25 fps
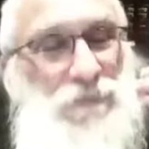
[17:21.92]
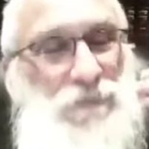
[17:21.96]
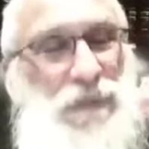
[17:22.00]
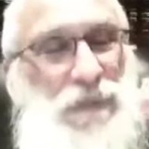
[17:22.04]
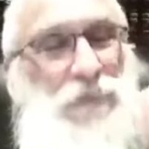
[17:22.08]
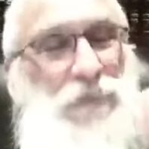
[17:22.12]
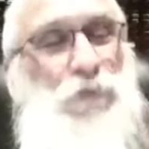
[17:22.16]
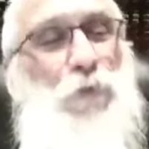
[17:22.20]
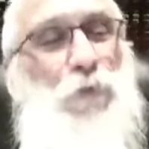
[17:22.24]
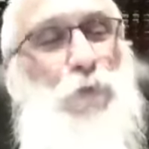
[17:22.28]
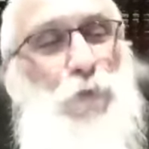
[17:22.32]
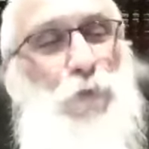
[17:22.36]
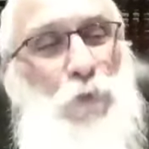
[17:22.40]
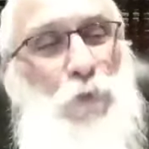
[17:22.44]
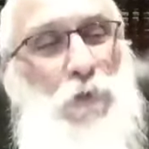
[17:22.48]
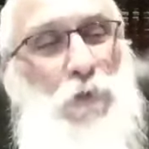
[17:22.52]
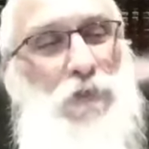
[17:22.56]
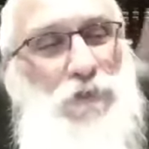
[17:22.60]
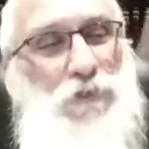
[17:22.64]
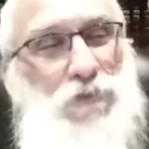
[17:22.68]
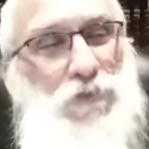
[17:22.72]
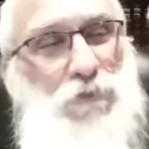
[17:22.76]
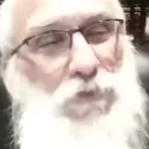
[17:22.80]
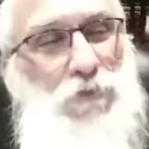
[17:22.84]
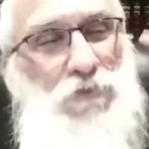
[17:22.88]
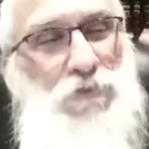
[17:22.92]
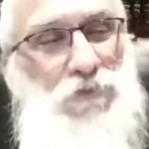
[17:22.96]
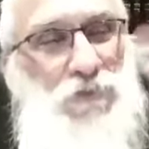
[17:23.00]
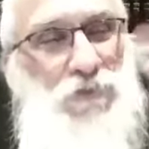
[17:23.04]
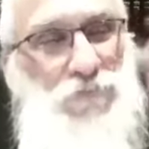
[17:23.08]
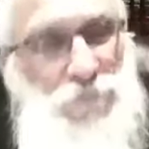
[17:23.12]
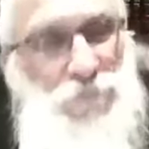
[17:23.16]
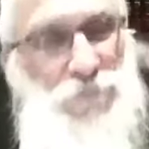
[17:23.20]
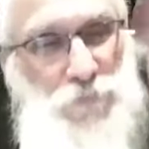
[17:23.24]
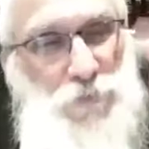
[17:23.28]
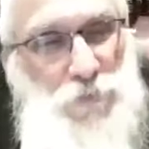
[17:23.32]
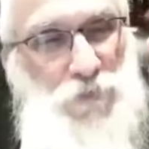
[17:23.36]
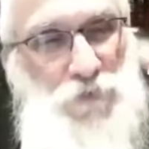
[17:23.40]
that the Ruach Shtus, the
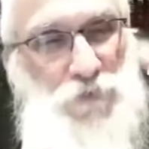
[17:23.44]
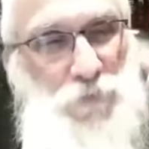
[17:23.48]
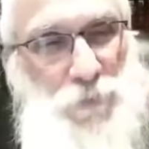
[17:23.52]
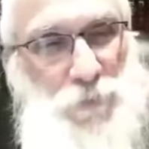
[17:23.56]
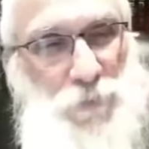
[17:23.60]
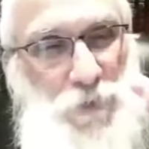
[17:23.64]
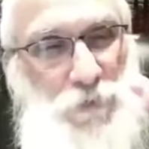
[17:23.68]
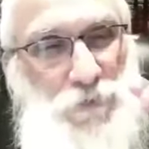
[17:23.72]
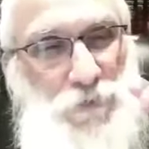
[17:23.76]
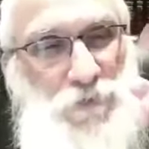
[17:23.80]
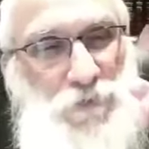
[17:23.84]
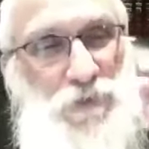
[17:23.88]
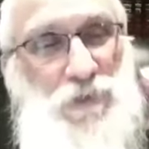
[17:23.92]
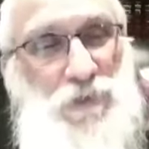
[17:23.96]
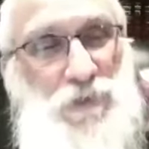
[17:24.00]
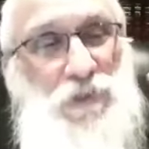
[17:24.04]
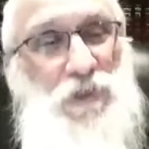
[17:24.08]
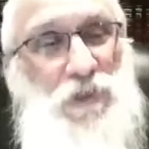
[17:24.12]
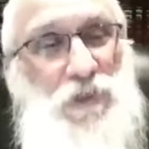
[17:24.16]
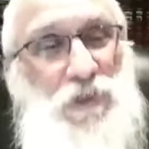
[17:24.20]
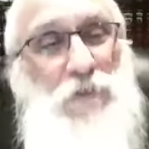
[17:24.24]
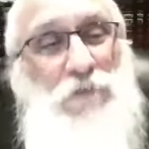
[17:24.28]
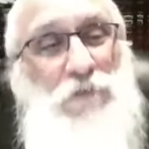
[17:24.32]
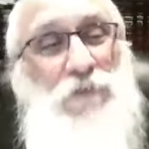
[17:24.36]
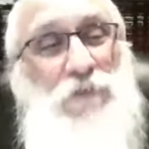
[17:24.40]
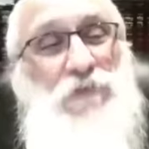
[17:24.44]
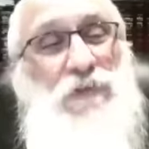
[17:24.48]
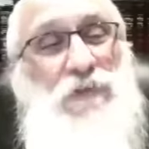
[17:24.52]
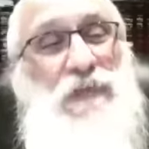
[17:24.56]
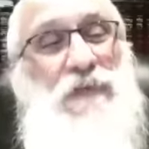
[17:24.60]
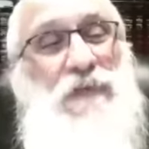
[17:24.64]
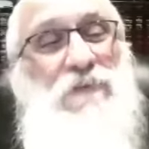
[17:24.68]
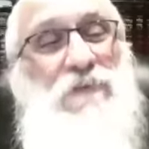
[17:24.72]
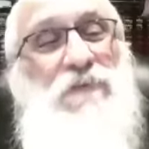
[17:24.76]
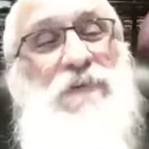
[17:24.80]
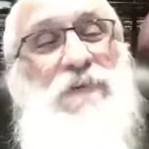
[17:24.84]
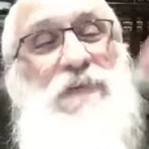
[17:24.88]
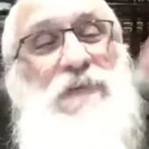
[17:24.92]
foolish spirit, covers
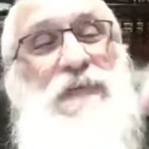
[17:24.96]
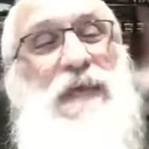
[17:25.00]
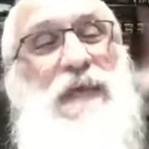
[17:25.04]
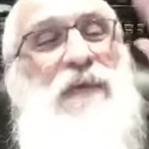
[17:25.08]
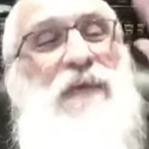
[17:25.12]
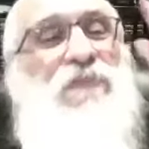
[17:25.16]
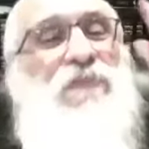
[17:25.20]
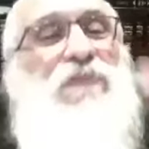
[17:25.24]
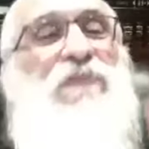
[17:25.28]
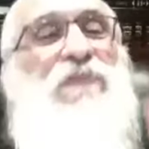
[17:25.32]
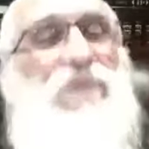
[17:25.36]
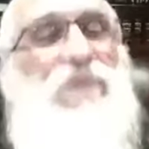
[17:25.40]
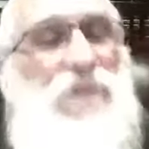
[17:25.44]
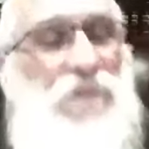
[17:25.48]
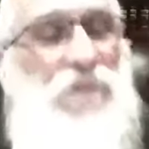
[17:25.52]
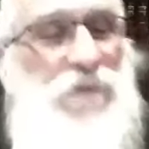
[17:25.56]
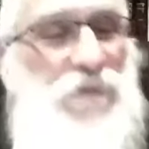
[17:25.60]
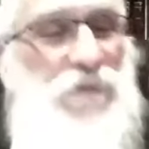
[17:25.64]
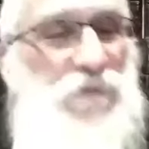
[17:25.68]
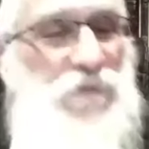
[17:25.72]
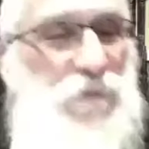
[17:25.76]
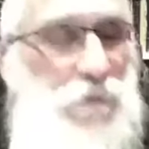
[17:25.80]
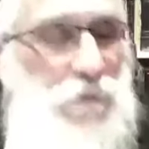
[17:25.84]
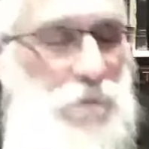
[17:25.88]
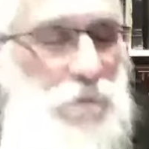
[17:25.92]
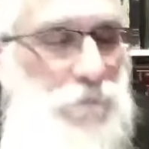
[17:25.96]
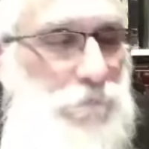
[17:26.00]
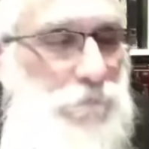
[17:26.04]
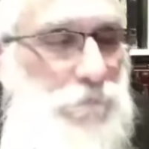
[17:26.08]
even the essence of the soul.